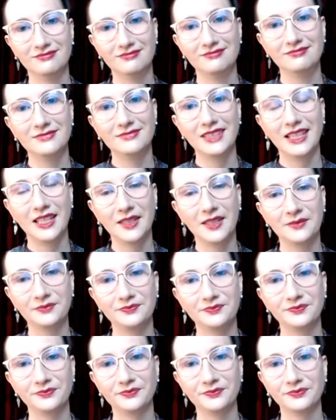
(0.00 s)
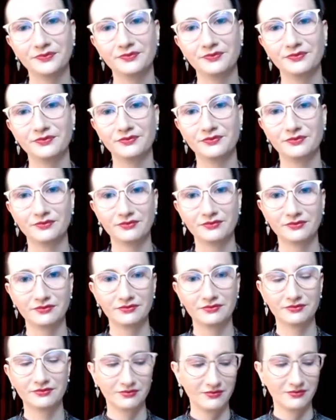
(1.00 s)
I yeah. really
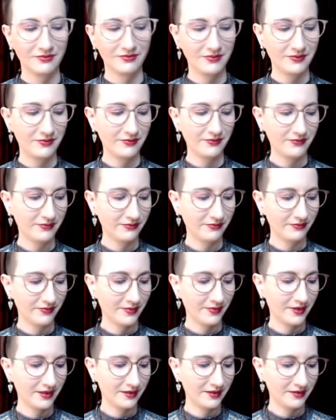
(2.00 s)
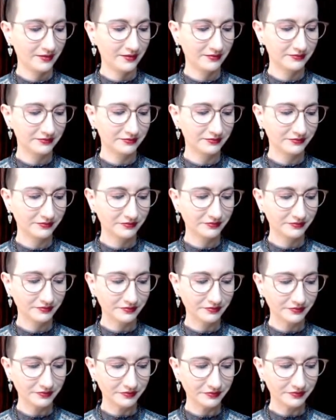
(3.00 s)
appreciate uh, Impressionism. I
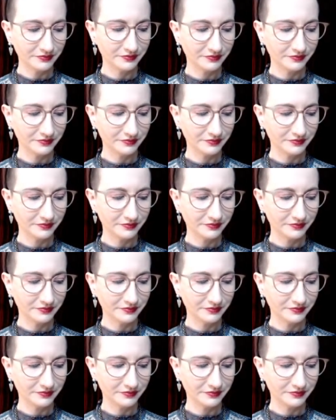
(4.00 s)
just.